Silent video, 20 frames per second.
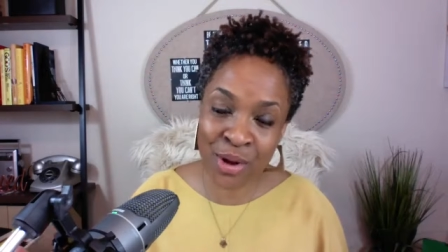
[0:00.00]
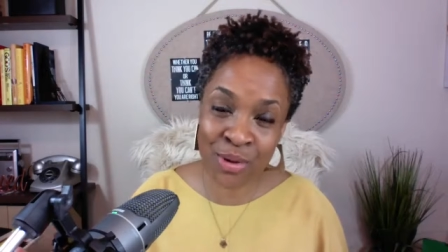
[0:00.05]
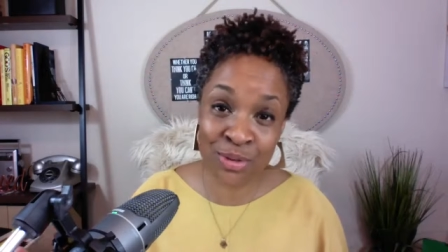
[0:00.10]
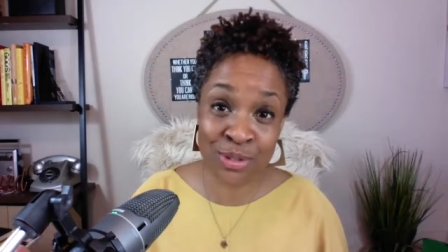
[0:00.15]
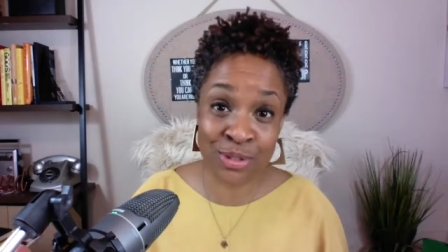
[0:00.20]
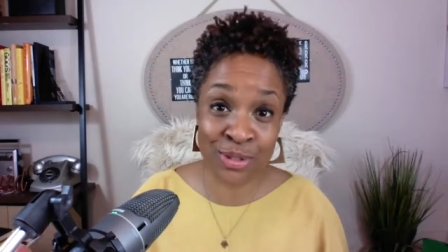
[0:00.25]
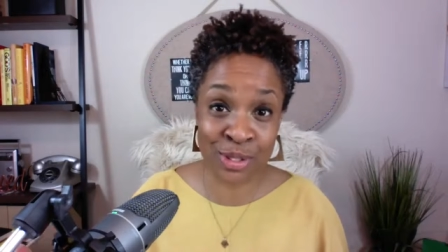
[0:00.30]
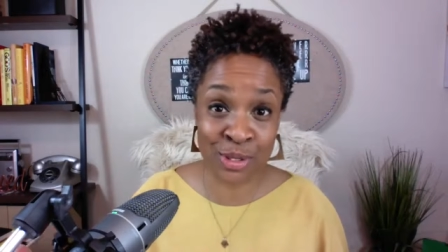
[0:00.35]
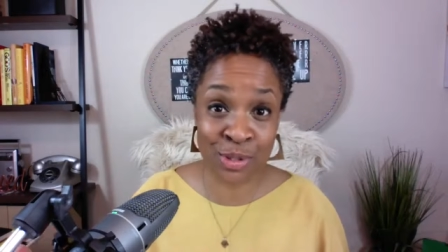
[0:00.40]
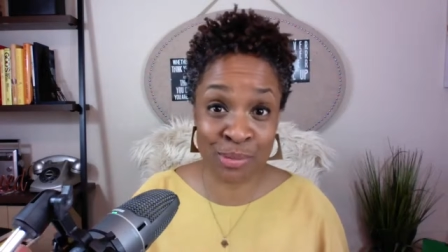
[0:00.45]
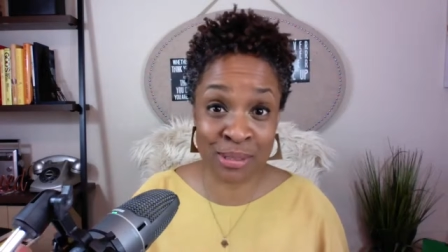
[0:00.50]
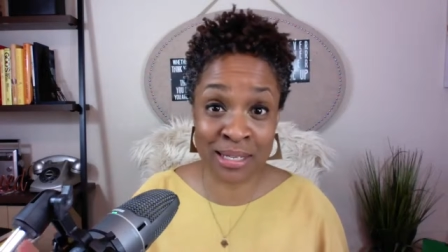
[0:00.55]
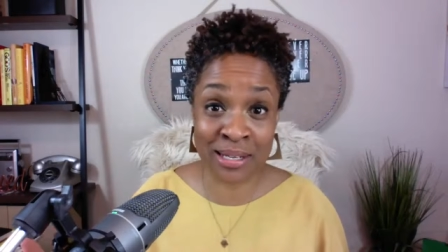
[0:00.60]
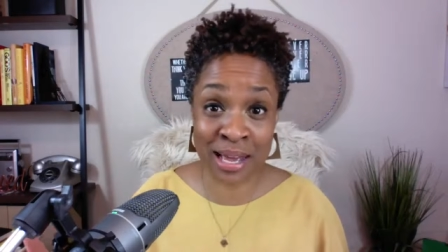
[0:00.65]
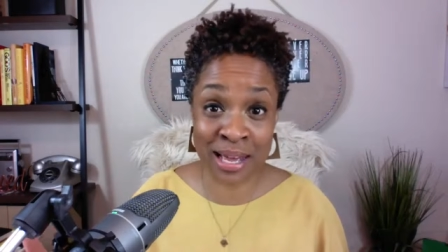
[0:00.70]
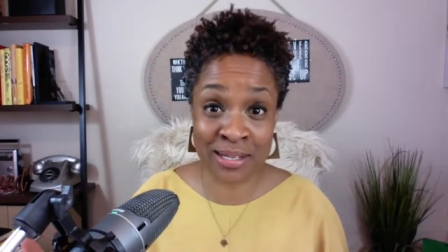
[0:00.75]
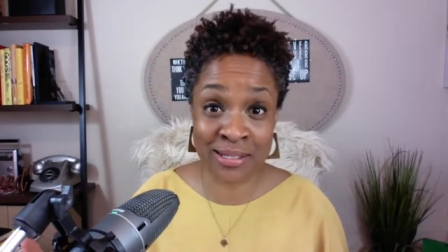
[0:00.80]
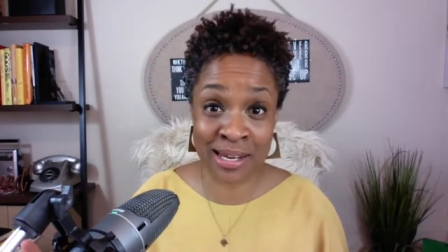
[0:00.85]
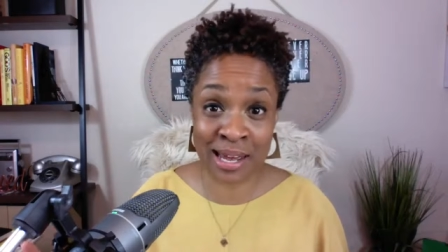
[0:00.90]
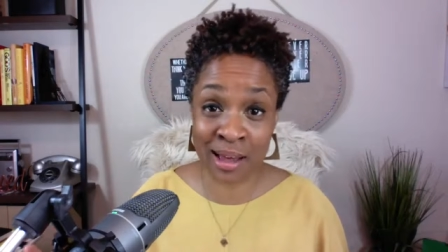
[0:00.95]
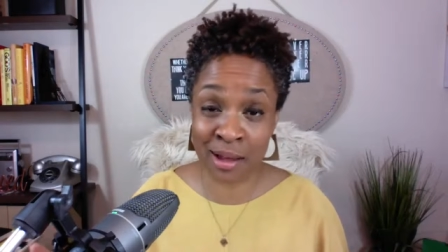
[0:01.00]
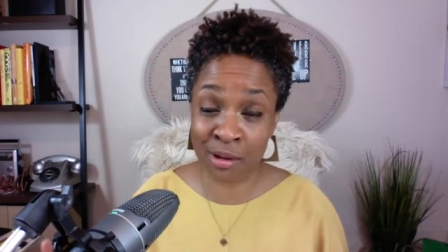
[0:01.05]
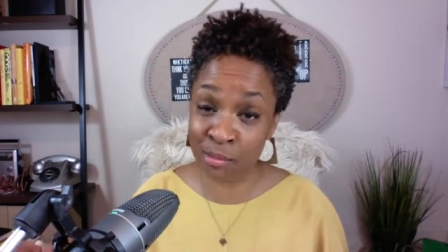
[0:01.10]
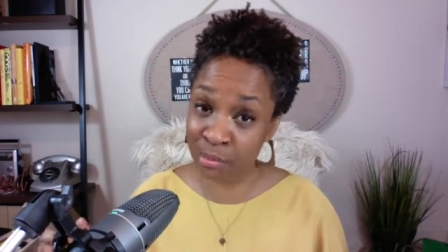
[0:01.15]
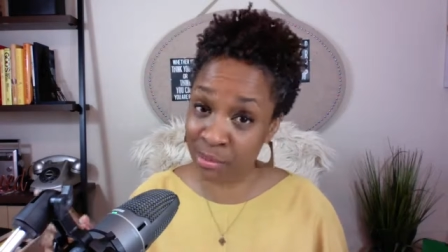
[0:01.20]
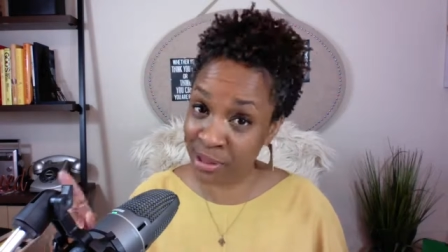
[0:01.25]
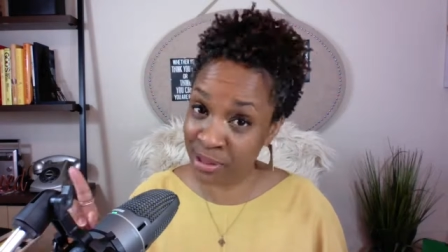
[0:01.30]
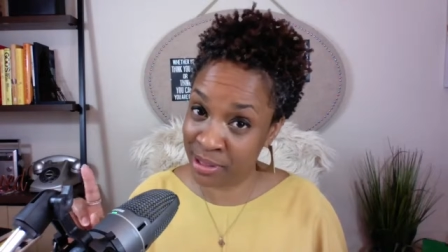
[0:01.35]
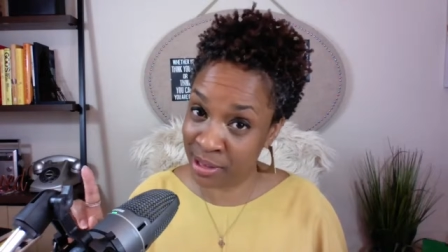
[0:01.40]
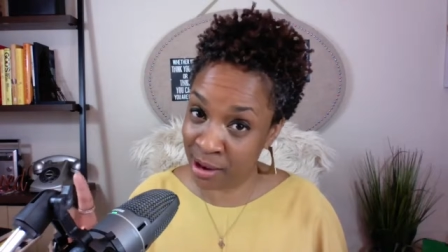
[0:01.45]
oh, excuse me, not doubt,
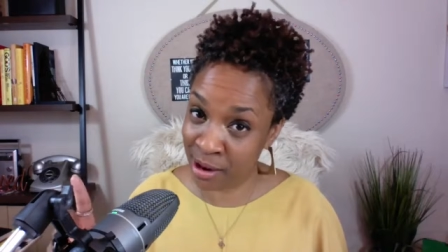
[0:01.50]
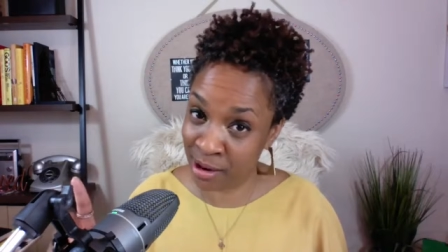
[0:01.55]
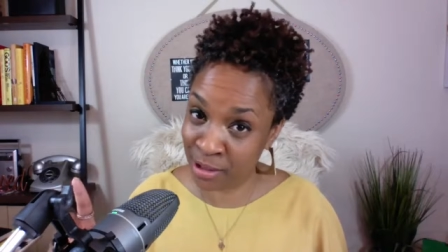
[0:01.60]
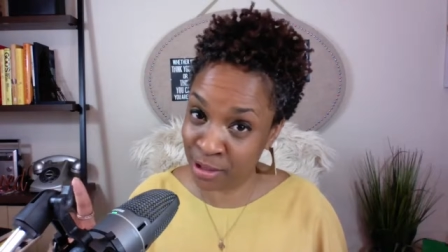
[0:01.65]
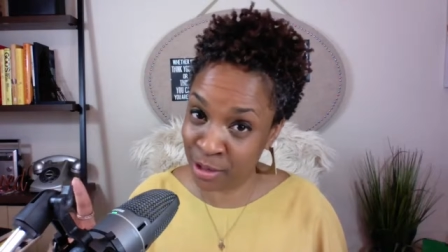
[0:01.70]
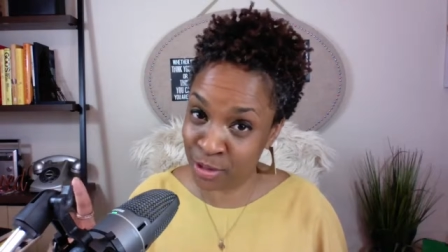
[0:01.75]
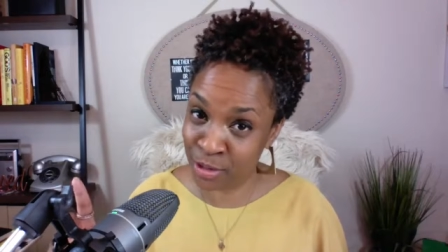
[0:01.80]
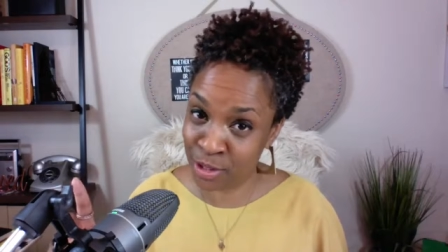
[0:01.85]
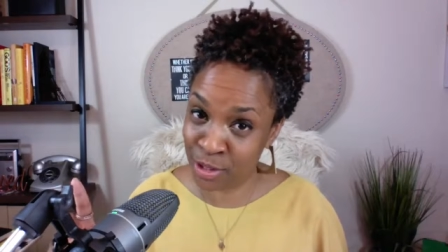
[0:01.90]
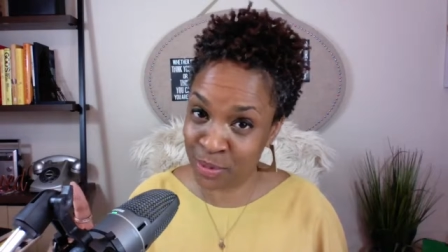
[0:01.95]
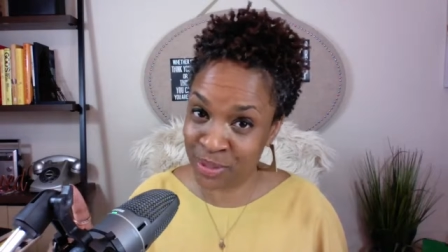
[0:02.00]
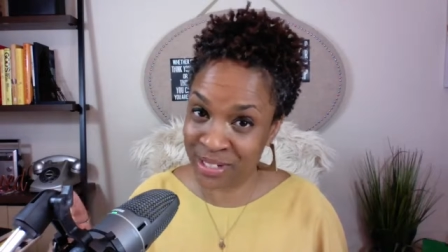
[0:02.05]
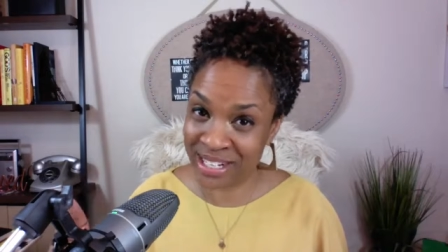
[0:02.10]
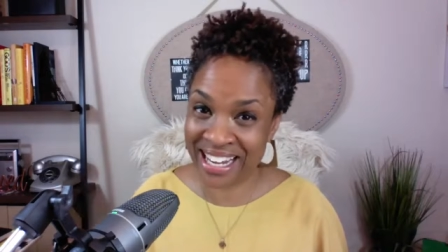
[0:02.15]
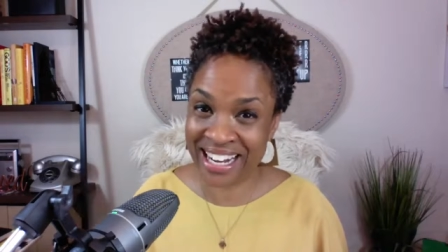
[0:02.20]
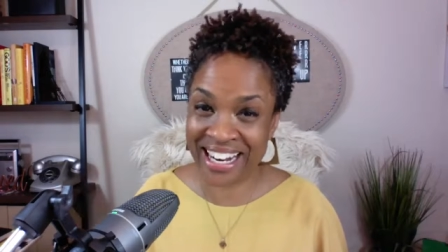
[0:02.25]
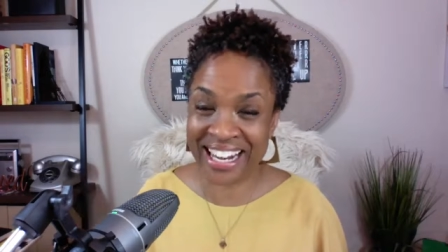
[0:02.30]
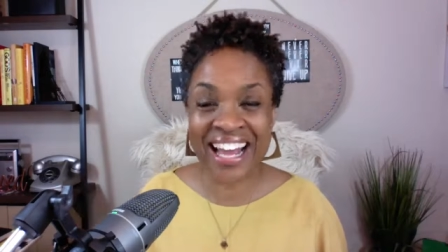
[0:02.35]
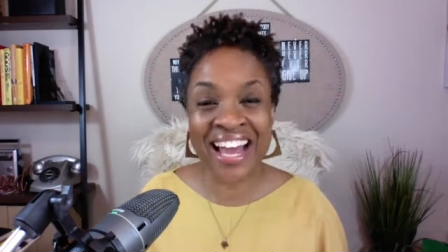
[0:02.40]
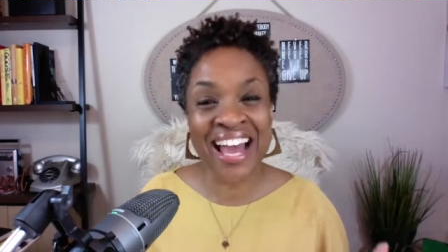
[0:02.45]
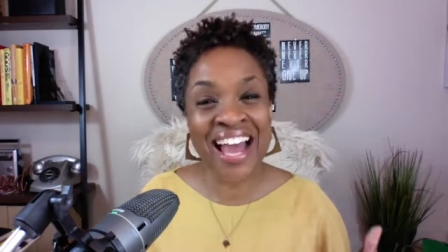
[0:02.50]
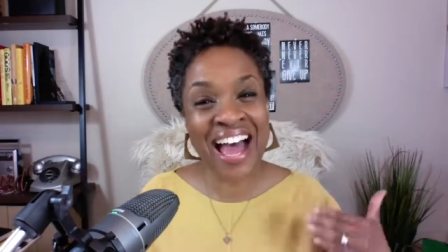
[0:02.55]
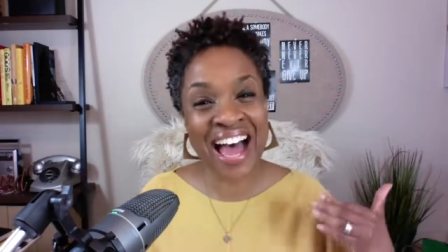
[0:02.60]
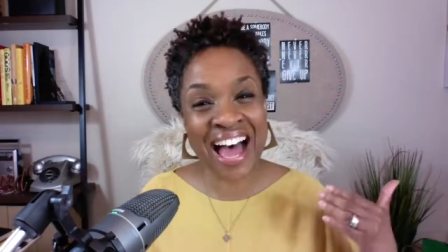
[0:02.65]
but they are closely related,